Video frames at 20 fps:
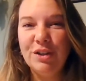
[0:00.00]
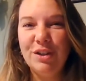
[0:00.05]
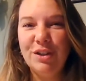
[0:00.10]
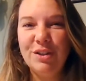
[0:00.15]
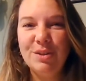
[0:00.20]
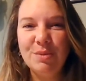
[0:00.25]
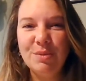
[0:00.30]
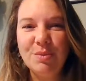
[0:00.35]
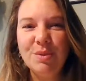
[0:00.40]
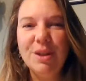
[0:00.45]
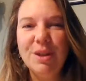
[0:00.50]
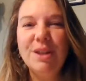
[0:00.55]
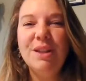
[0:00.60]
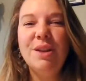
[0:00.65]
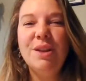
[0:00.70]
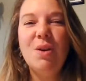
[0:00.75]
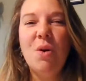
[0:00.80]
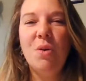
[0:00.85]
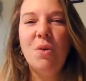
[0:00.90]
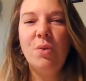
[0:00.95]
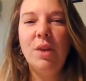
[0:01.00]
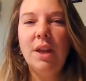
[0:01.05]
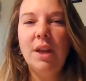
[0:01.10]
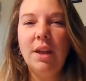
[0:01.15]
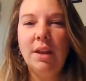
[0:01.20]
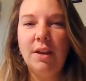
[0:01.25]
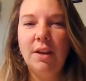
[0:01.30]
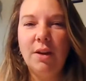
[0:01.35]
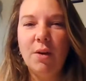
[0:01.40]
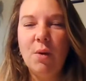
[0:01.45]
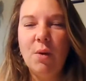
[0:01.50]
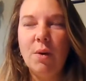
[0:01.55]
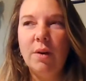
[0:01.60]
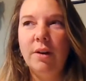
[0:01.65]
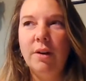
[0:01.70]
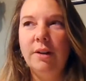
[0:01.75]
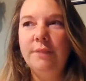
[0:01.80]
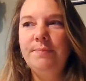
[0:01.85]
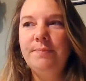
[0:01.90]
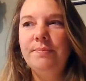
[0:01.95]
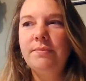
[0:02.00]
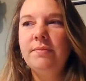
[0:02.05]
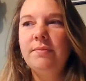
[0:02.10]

It's really owning your